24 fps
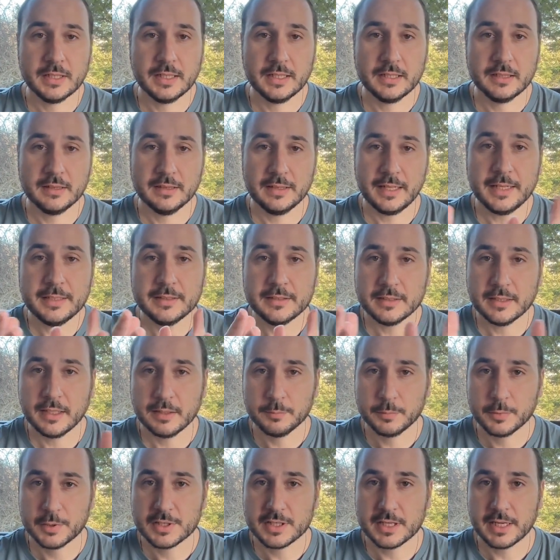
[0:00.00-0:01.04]
that
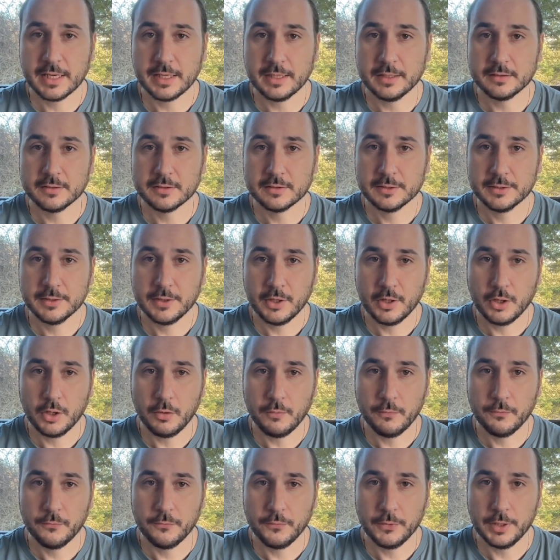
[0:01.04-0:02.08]
99%
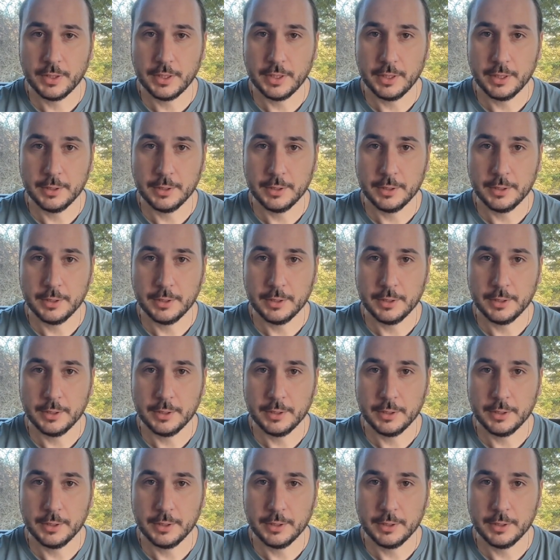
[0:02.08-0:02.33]
of